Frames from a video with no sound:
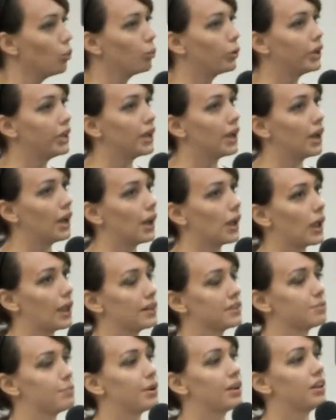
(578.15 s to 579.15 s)
We
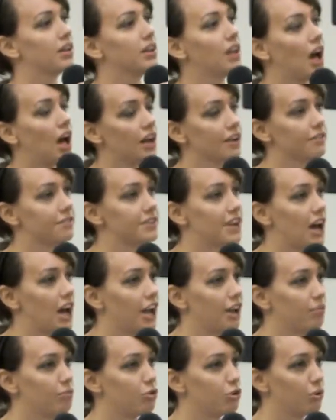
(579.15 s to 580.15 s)
spent a lot of
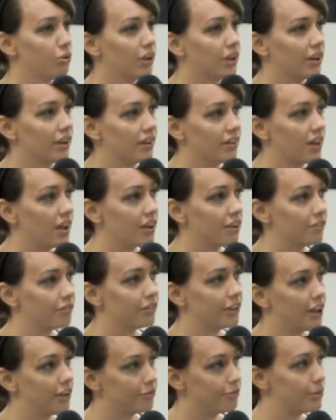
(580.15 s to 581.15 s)
time doing a lot
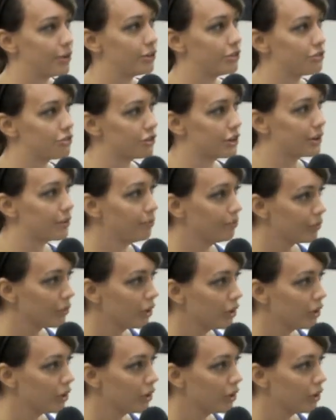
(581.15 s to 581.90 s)
of love ministry.